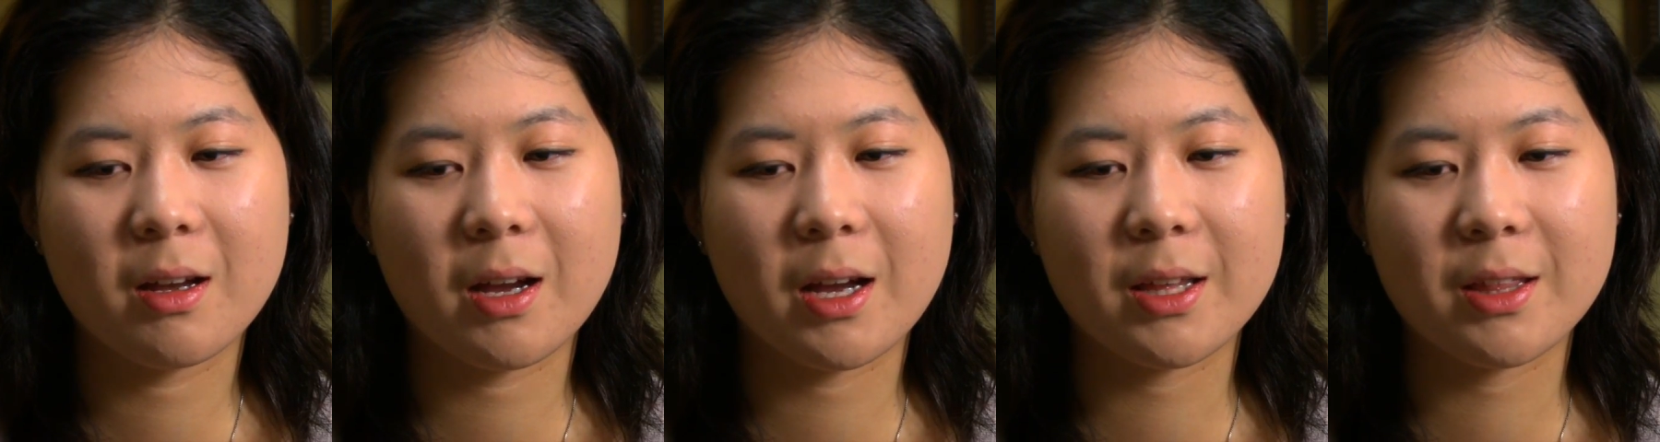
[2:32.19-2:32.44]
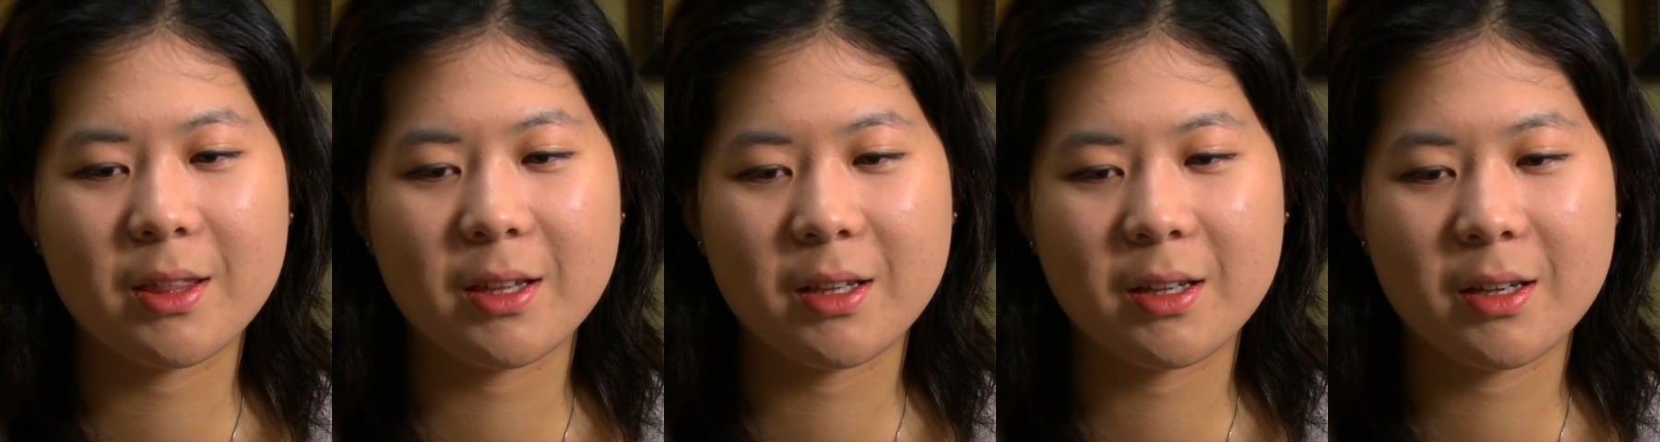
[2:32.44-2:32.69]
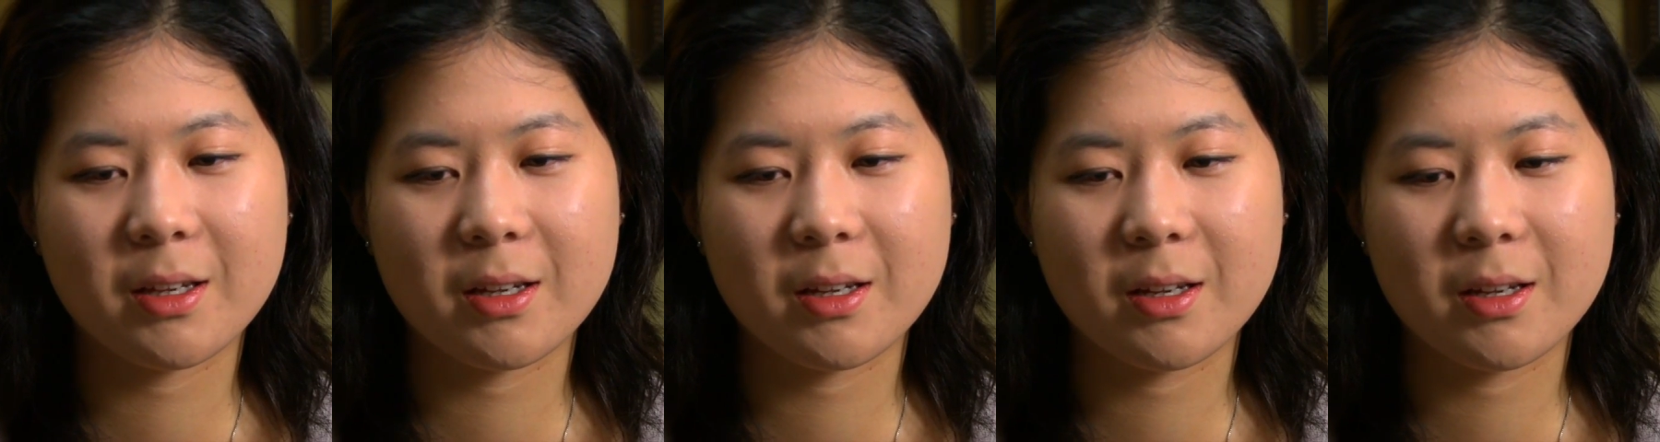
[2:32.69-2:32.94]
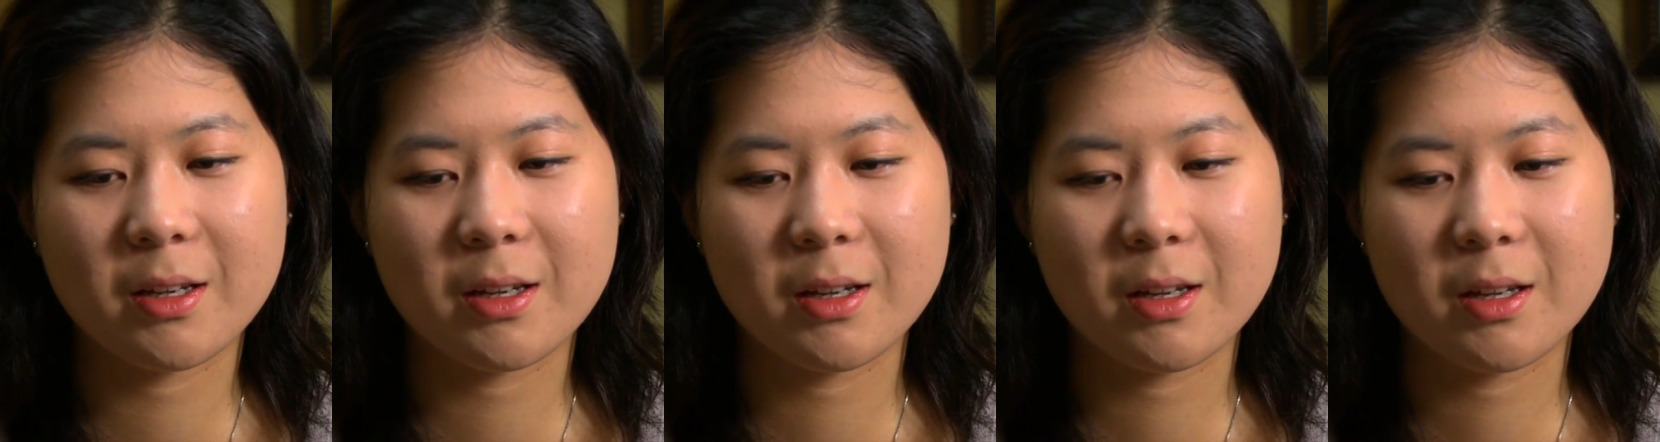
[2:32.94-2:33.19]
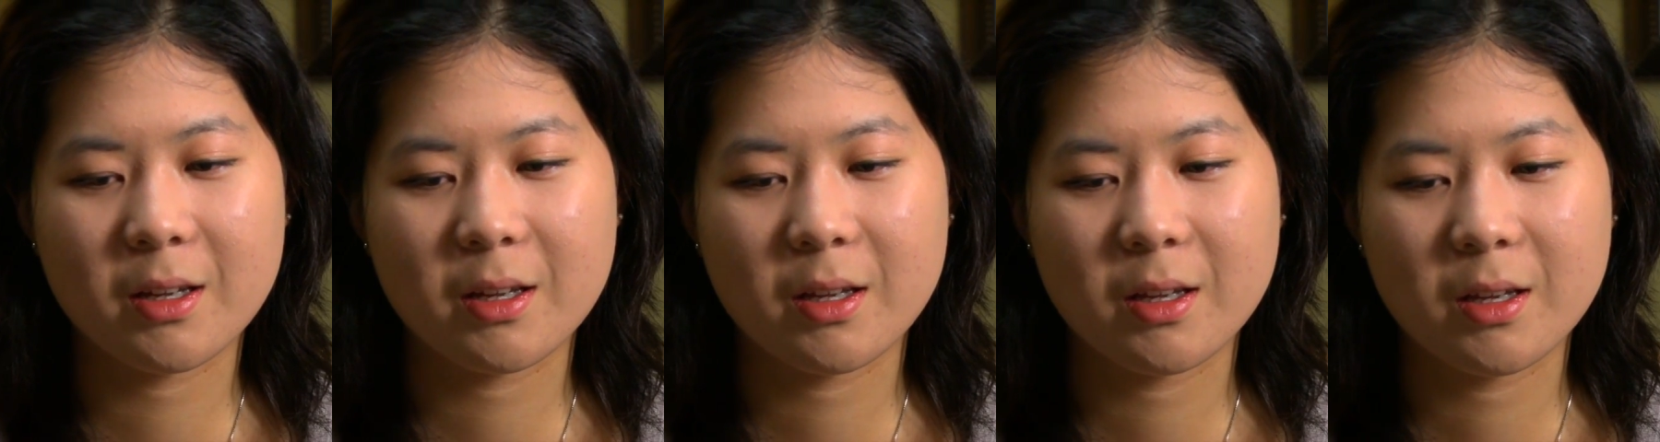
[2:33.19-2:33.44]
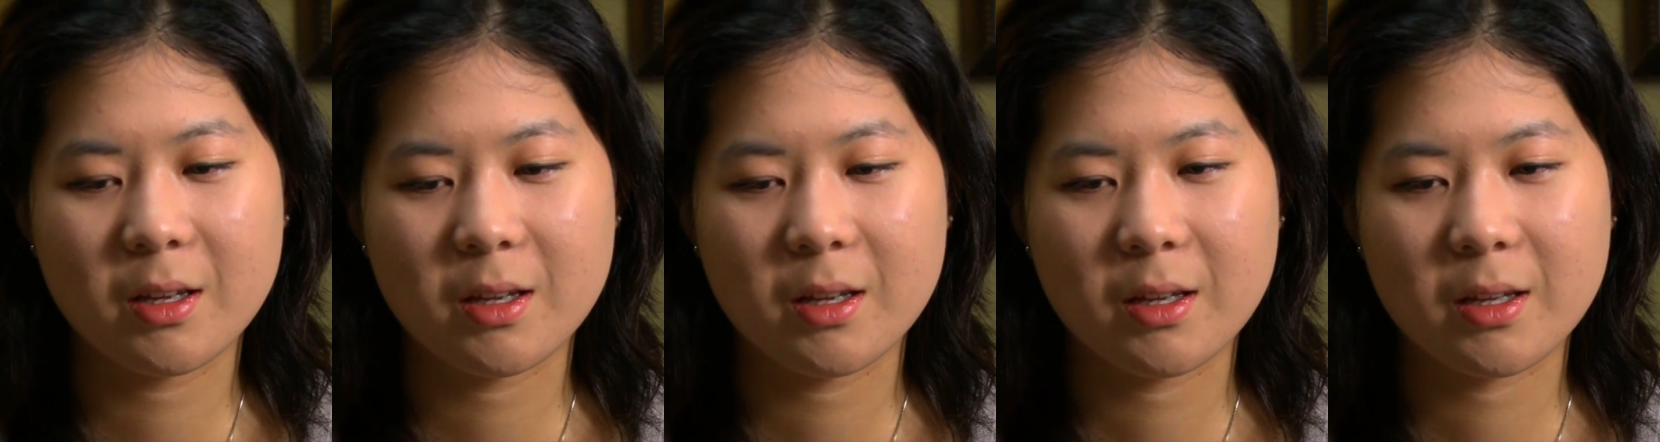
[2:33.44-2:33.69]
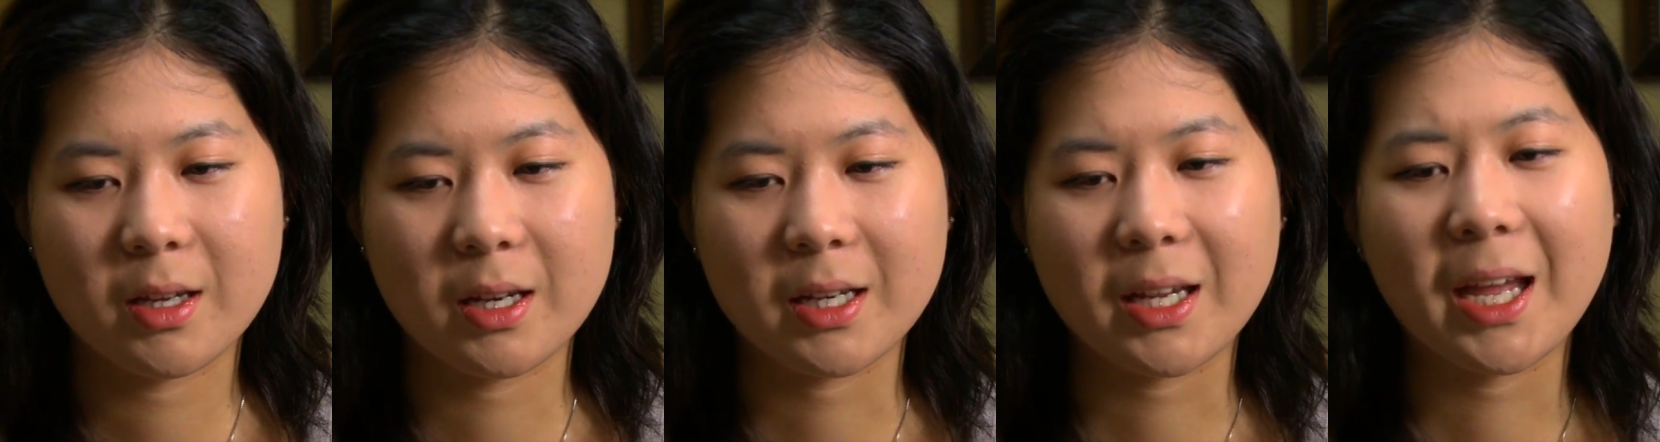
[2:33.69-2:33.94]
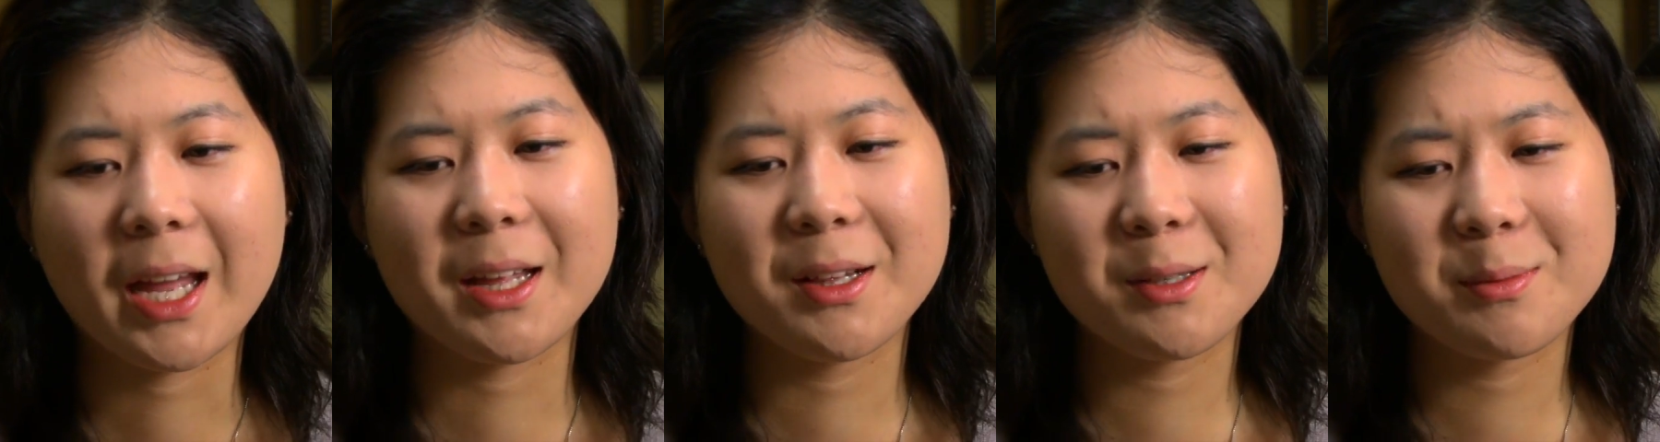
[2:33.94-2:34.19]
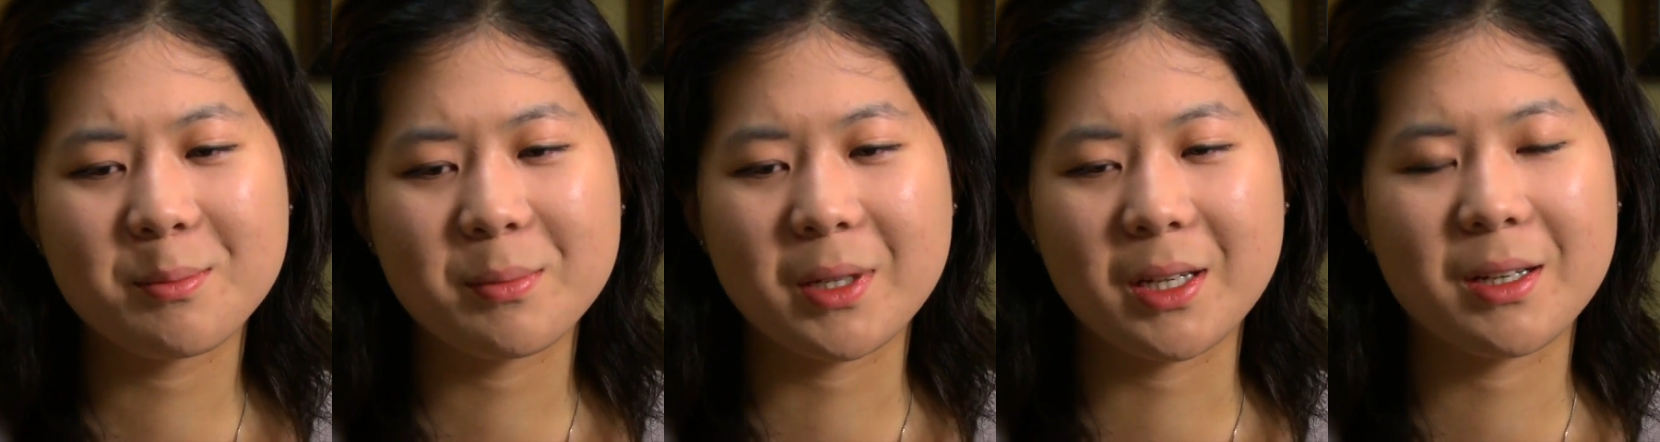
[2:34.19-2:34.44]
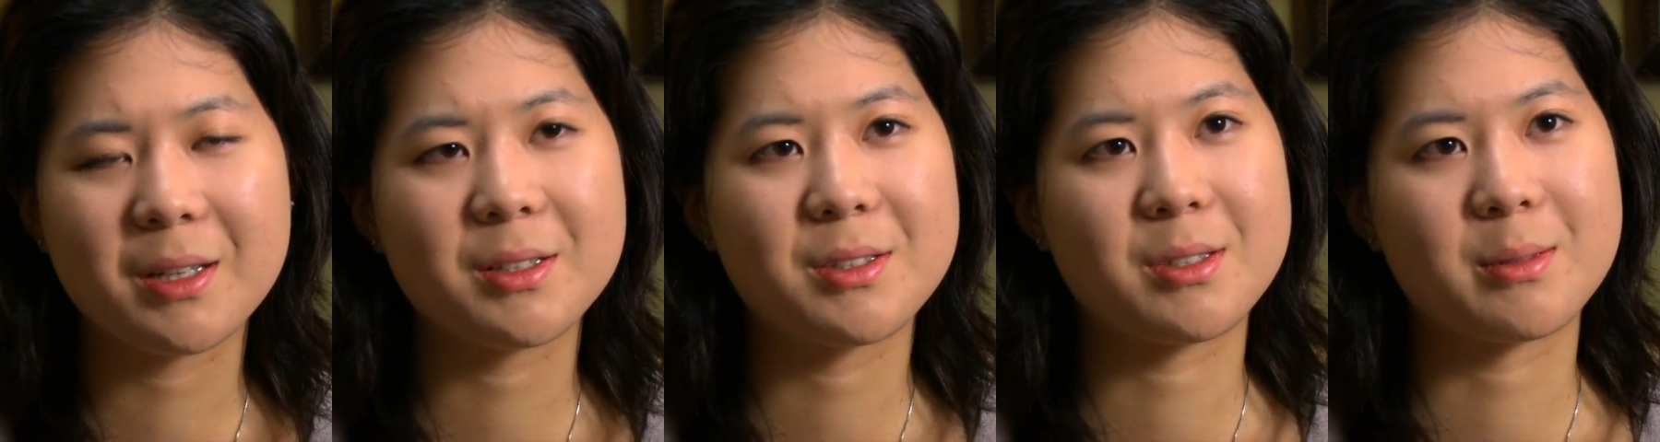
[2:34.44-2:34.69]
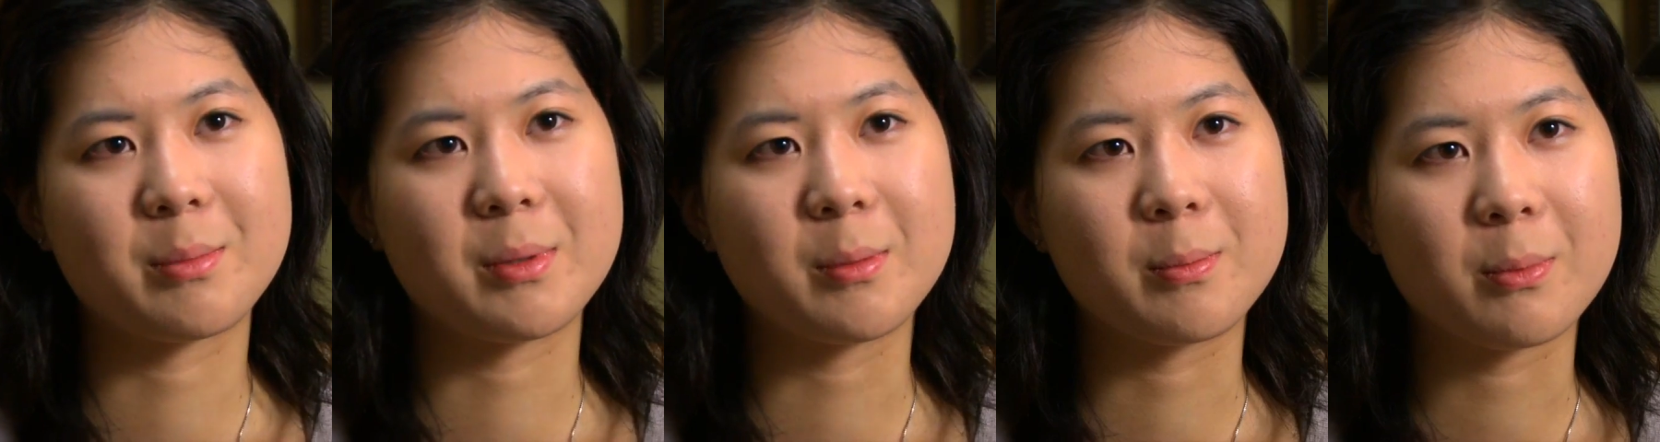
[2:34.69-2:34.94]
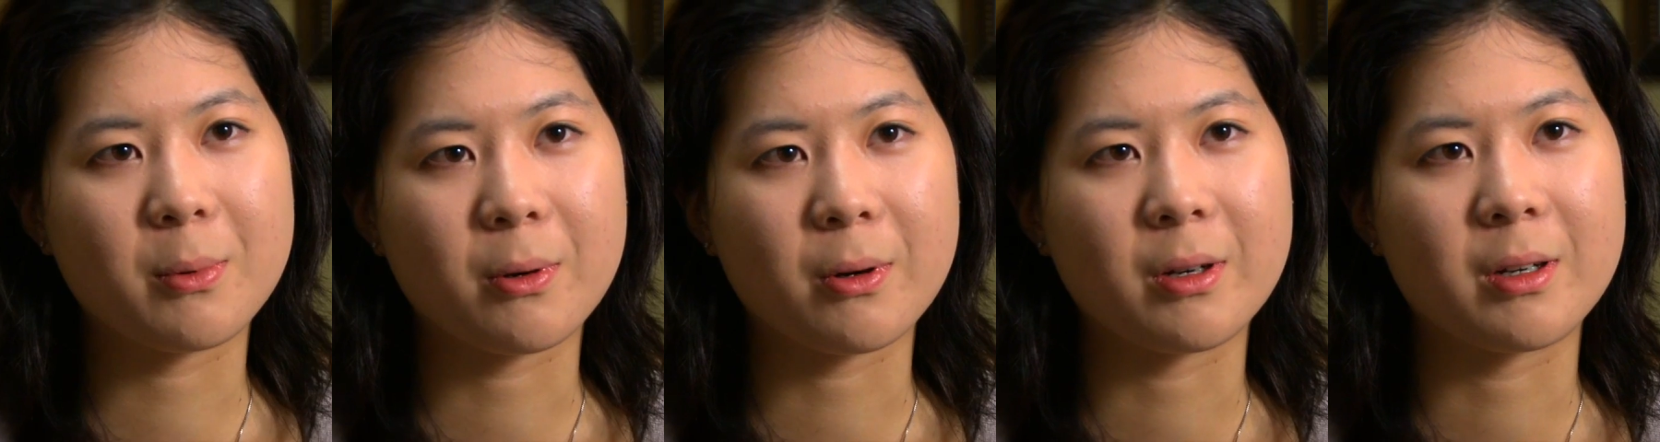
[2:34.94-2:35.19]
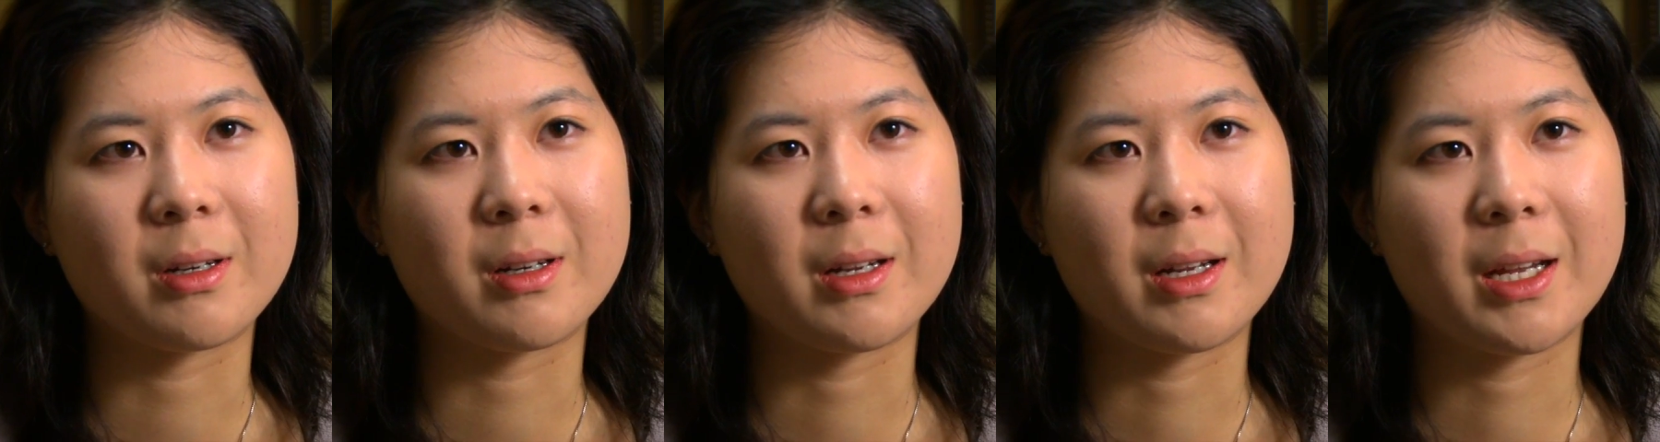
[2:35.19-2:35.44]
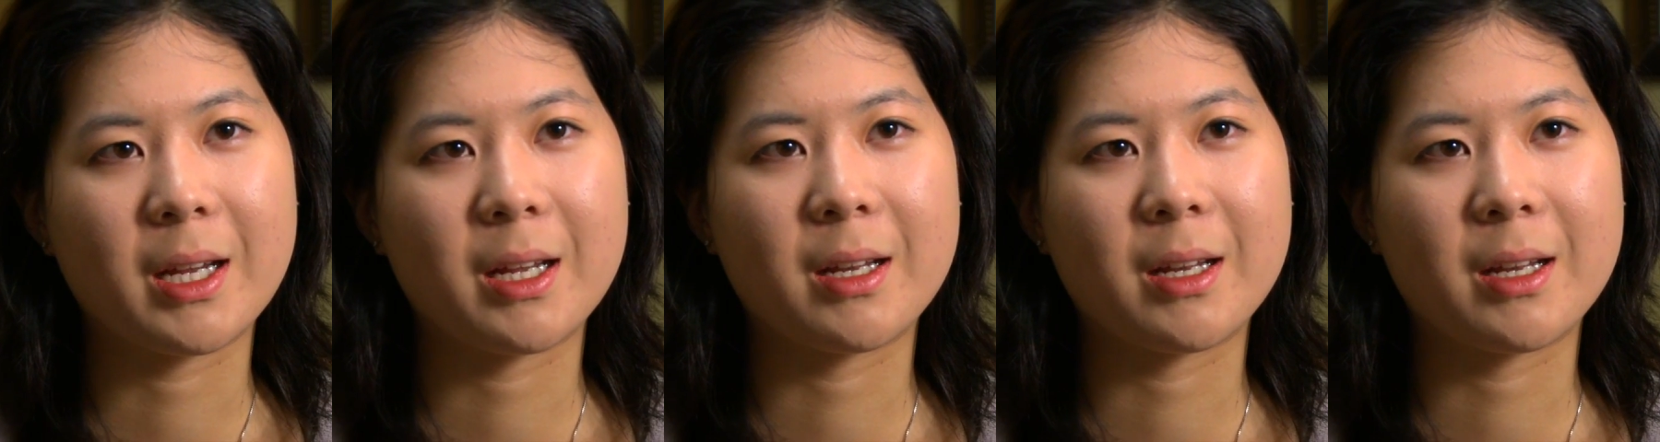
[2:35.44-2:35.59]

I think, yeah, Caleb needed to be born,